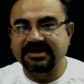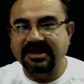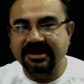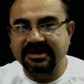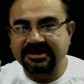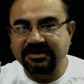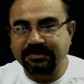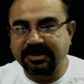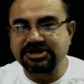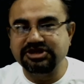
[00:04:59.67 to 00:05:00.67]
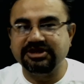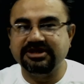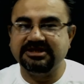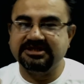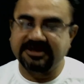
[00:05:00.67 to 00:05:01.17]
they are in the bunch, it
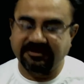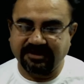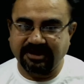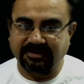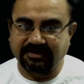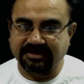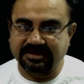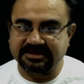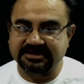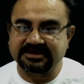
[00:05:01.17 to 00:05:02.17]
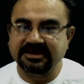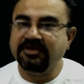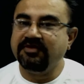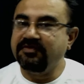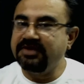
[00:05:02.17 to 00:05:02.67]
is Staphylococcus.
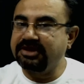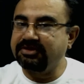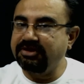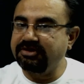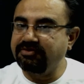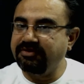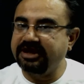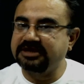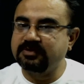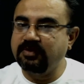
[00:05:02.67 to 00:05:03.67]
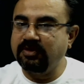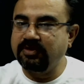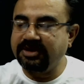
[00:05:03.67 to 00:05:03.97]
We are going to explore